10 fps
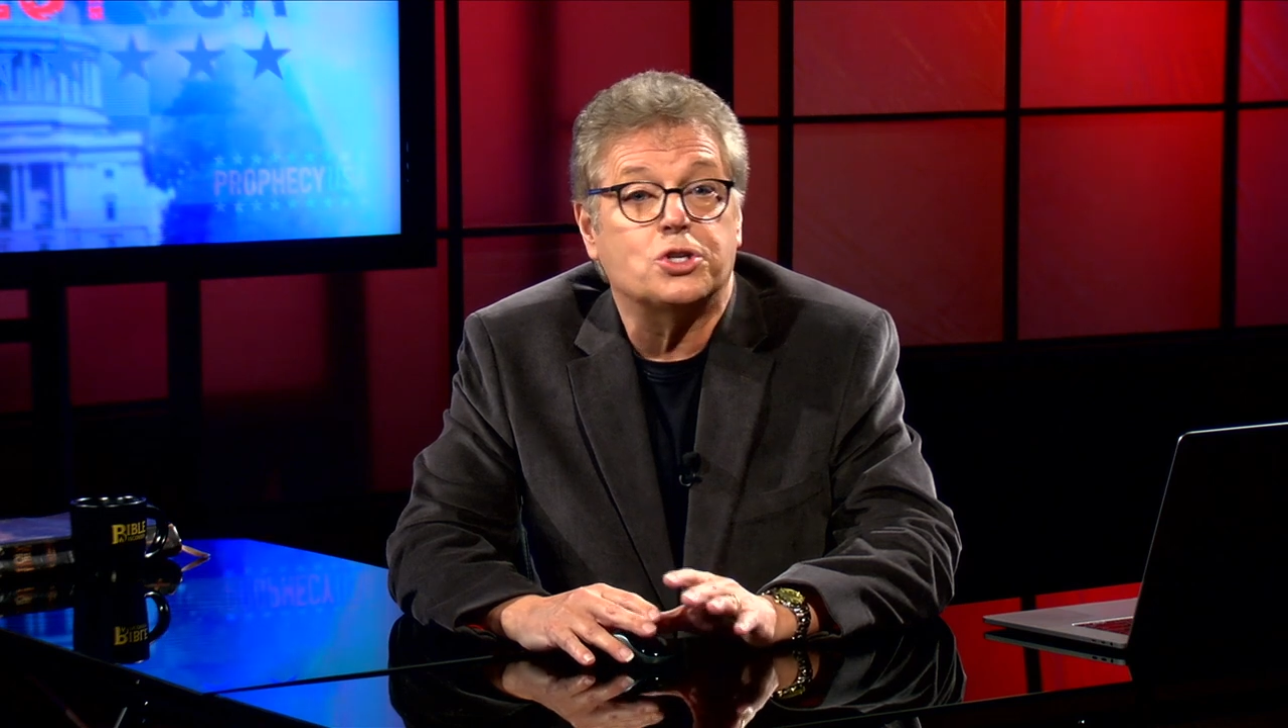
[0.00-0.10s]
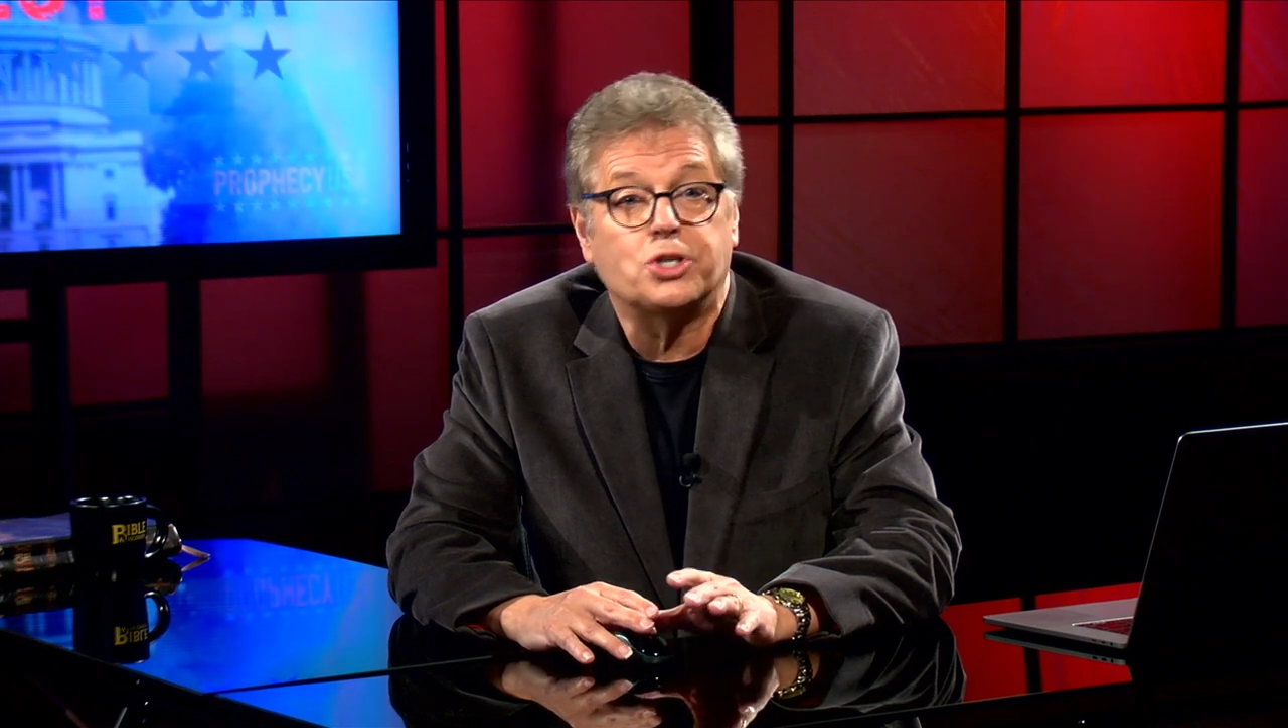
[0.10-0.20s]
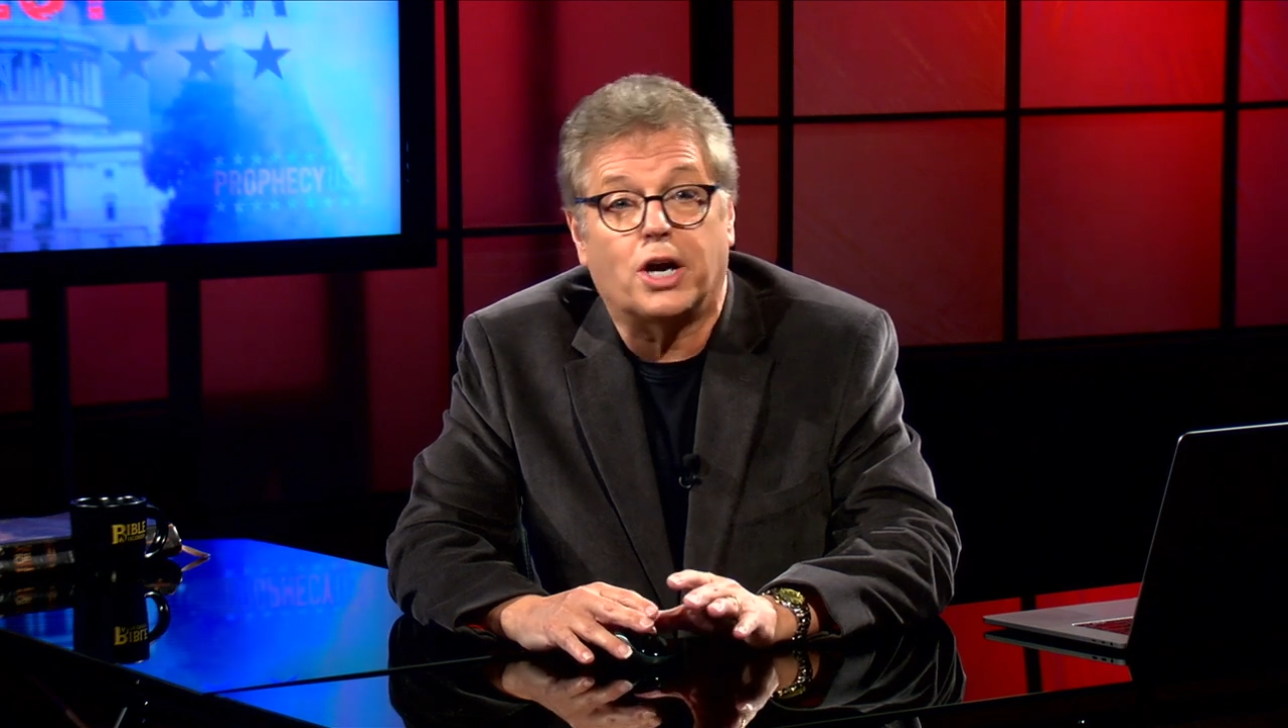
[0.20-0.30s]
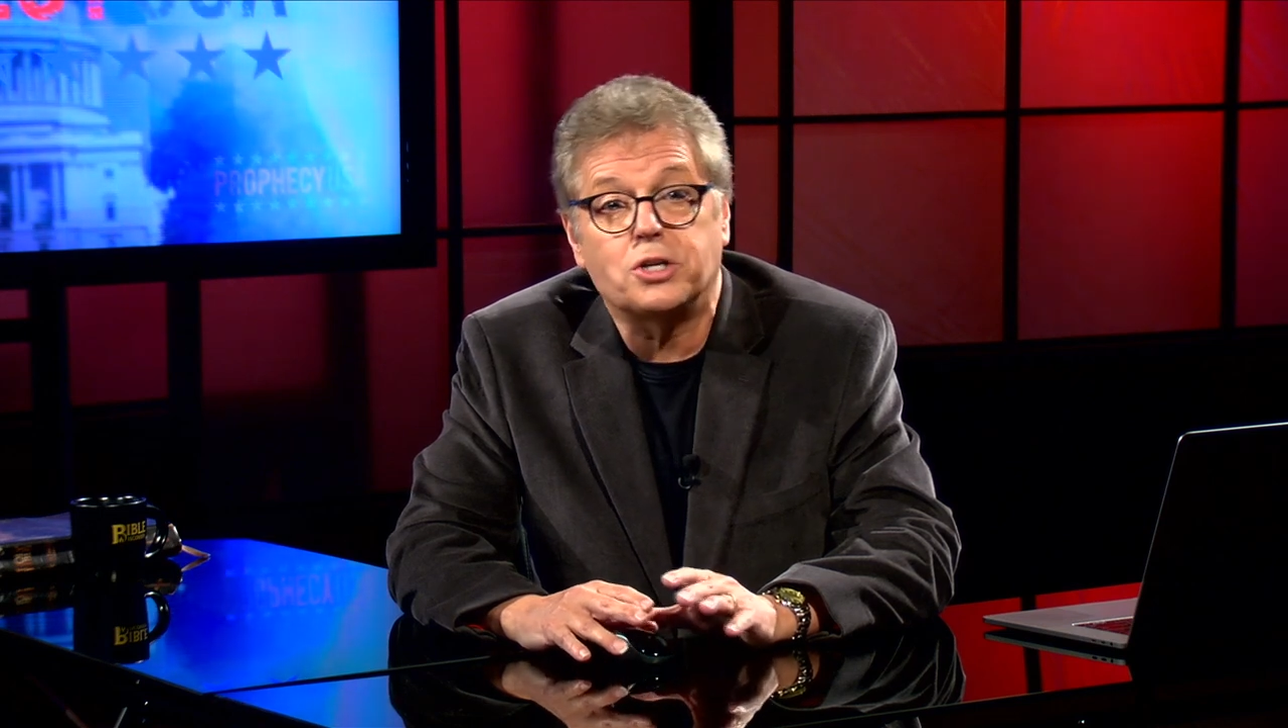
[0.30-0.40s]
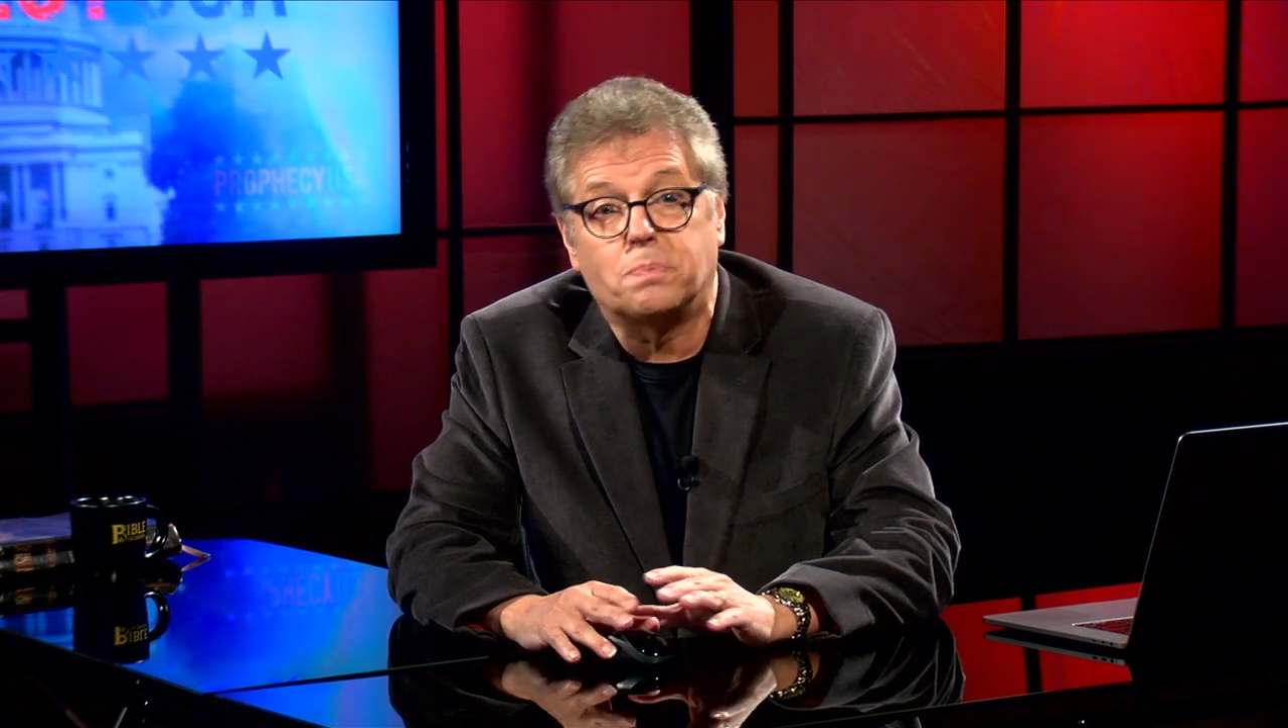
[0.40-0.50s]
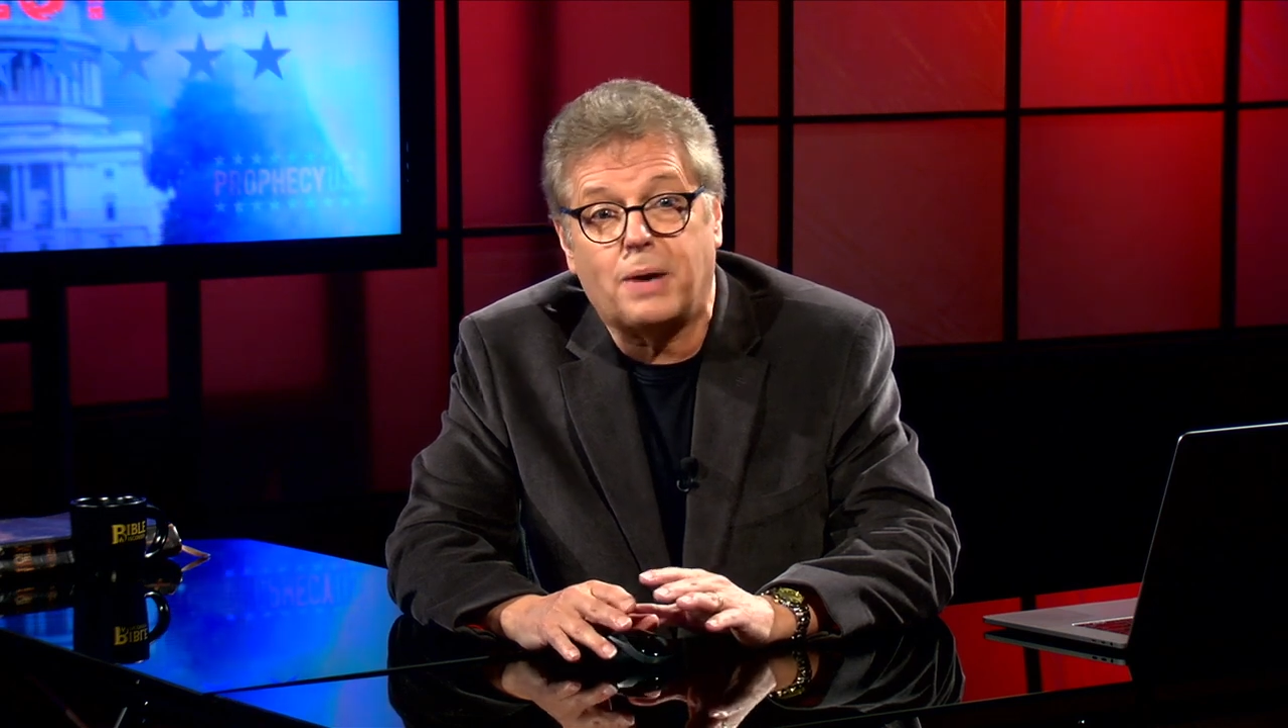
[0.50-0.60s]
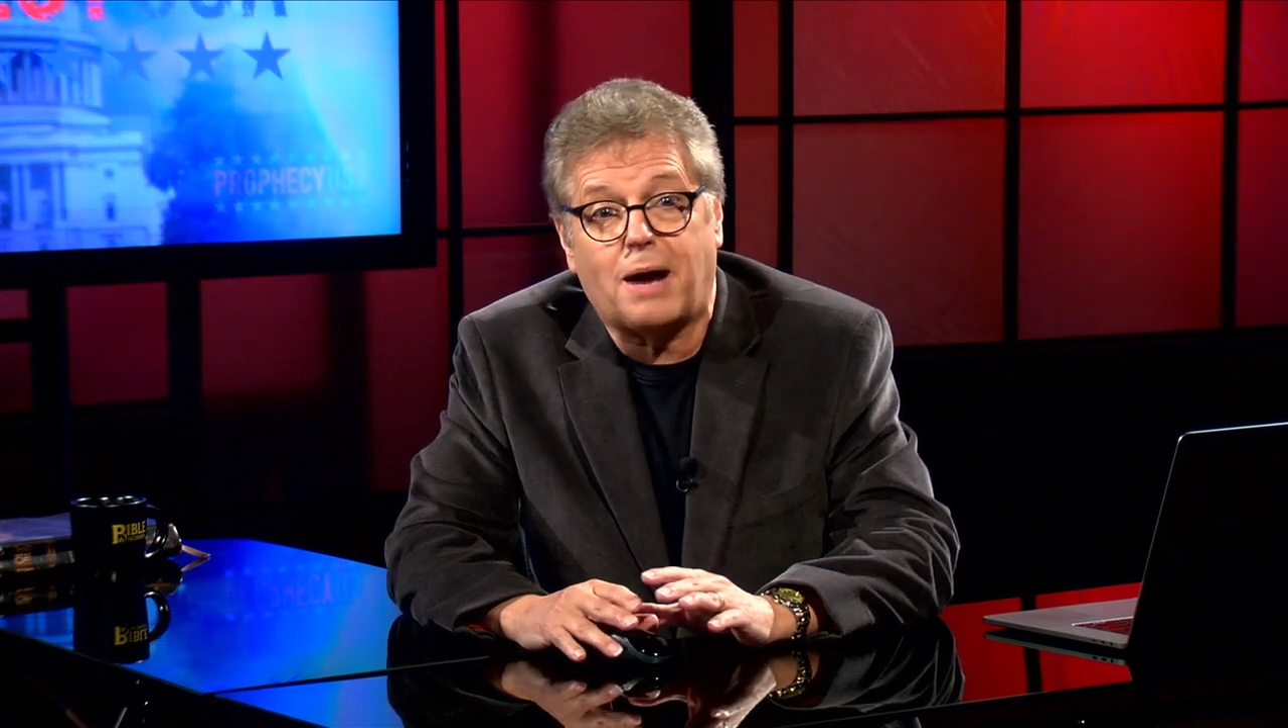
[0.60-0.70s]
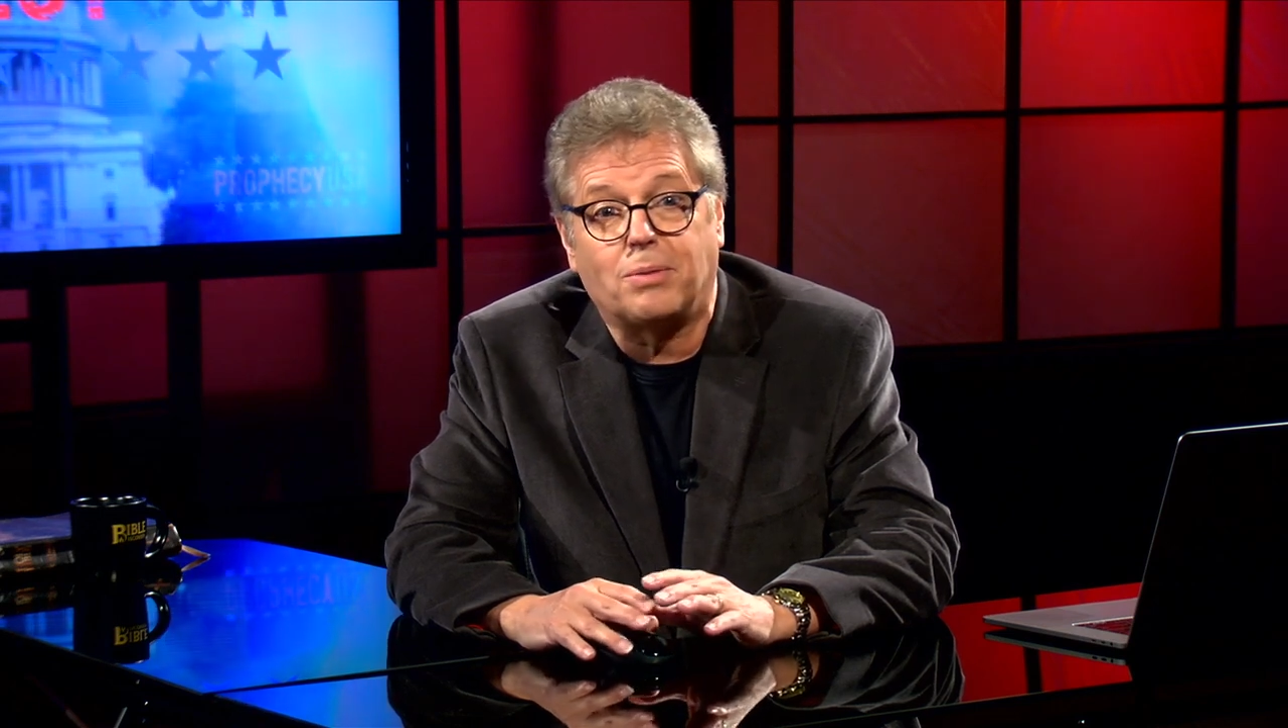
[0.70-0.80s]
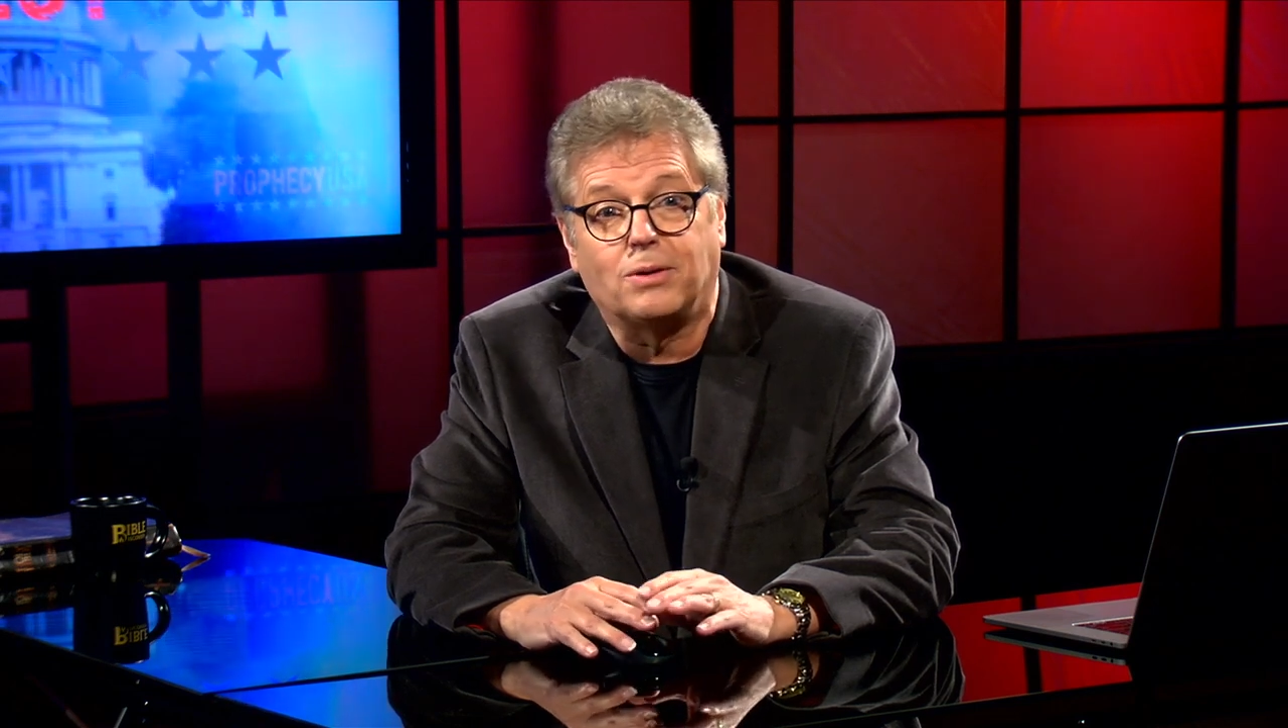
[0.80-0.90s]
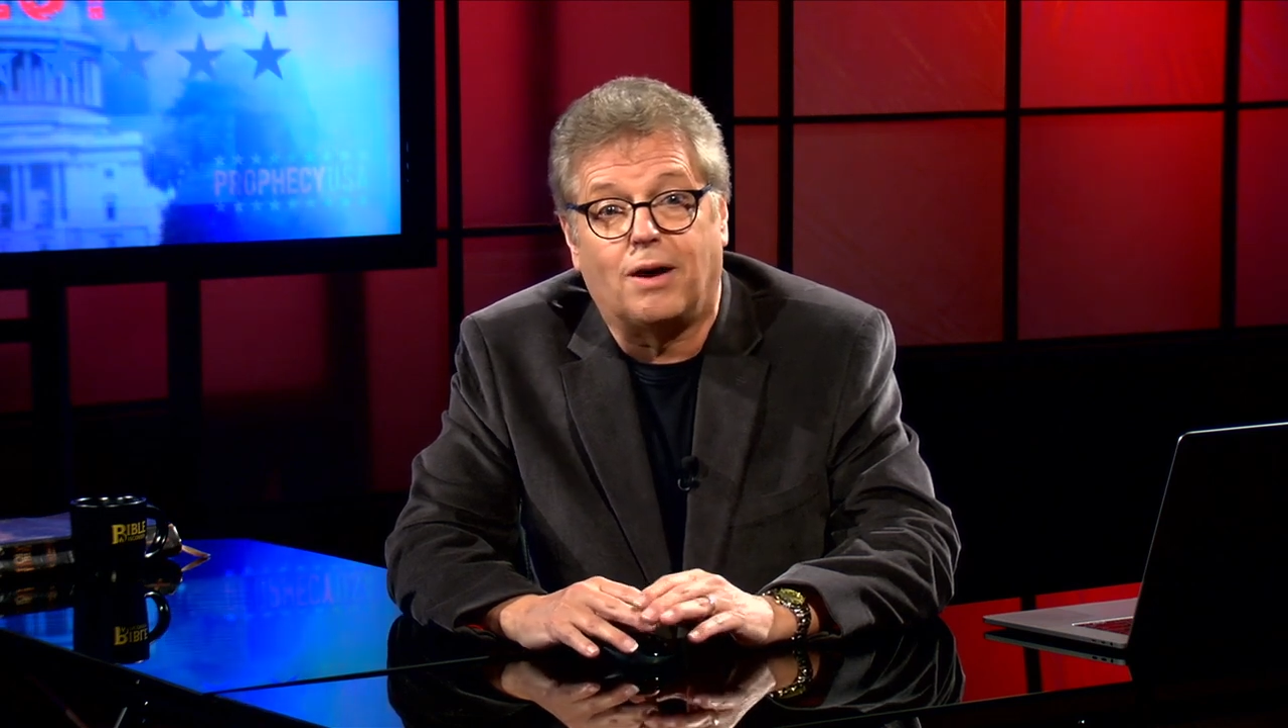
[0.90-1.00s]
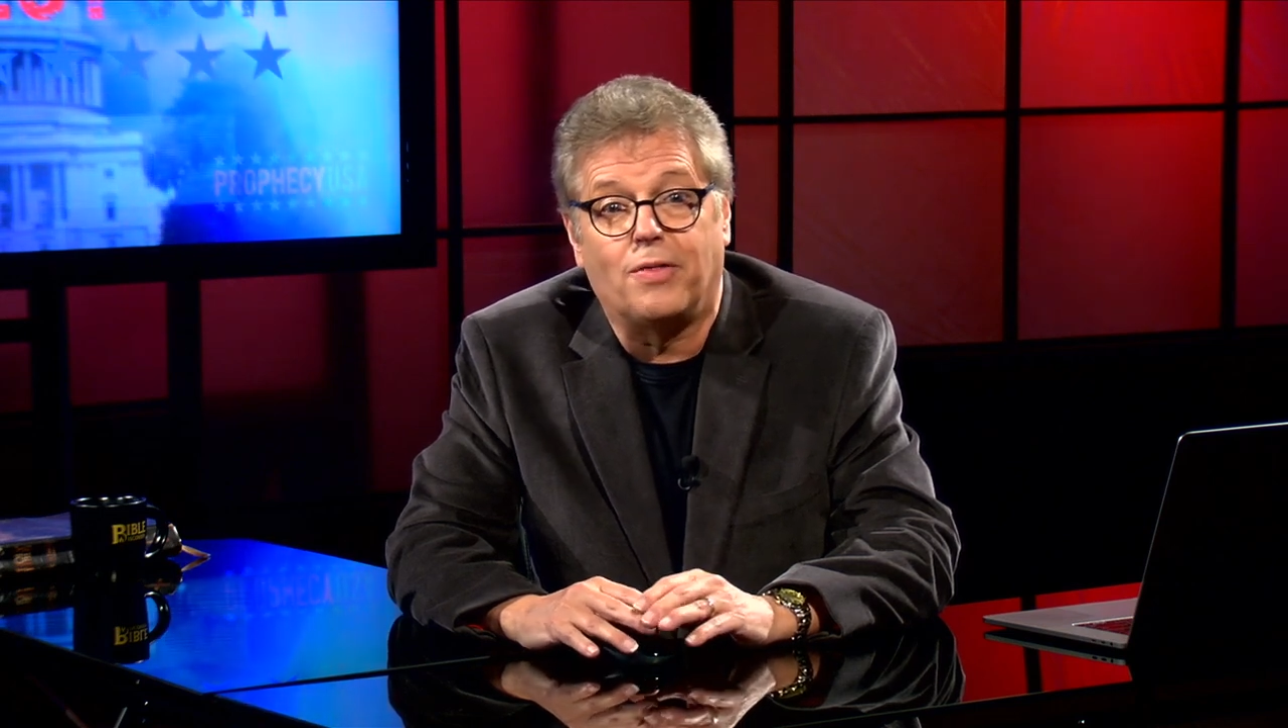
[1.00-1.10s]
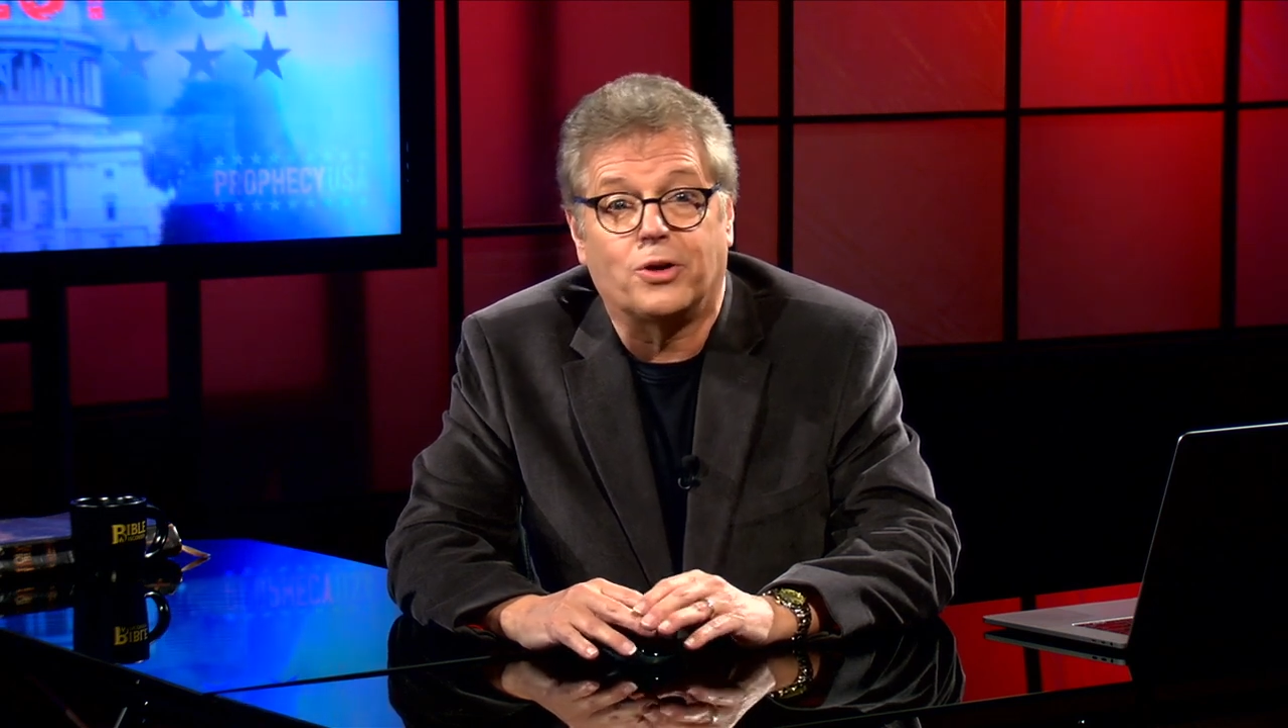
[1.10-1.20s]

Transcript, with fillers: judge Babylon